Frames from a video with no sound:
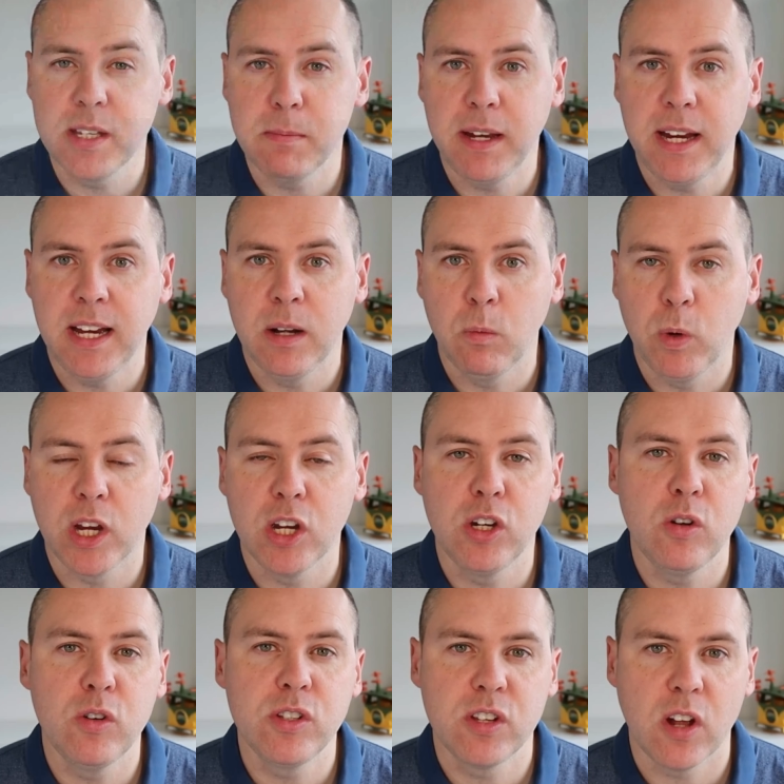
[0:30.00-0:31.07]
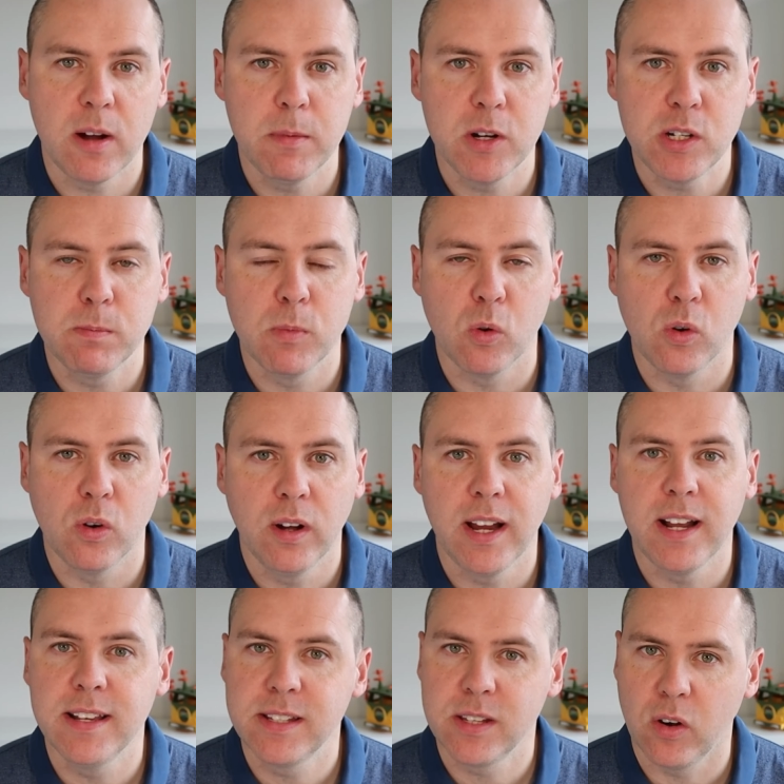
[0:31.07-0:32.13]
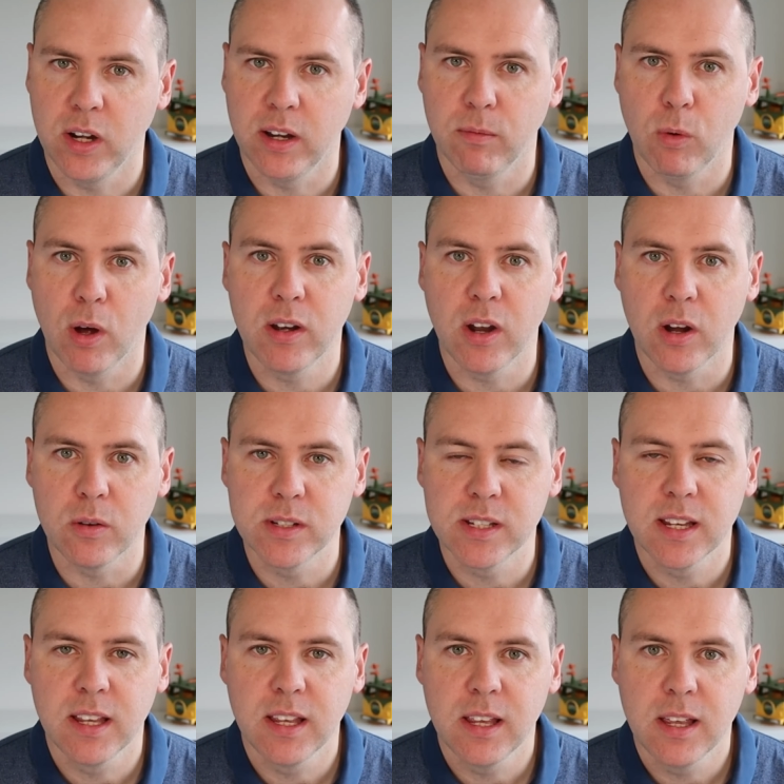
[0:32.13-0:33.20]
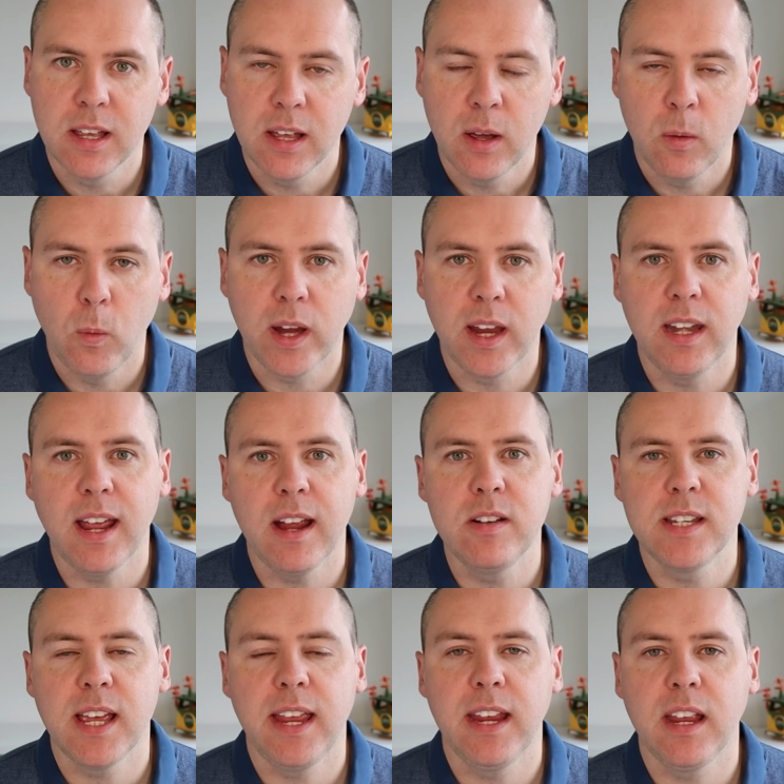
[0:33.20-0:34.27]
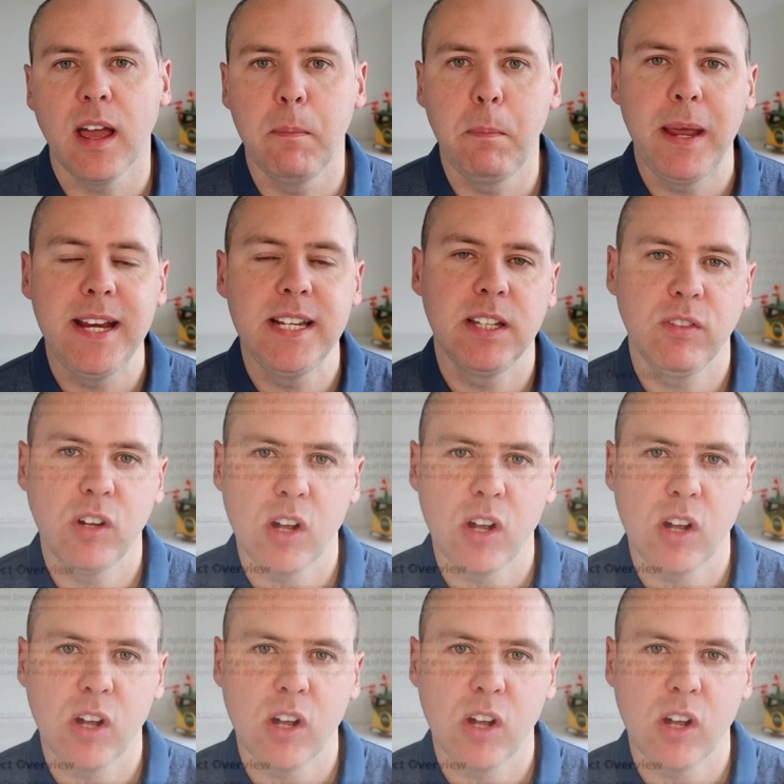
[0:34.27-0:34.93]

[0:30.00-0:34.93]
to mean we can do so much more inside of OneNote. We can now take a piece of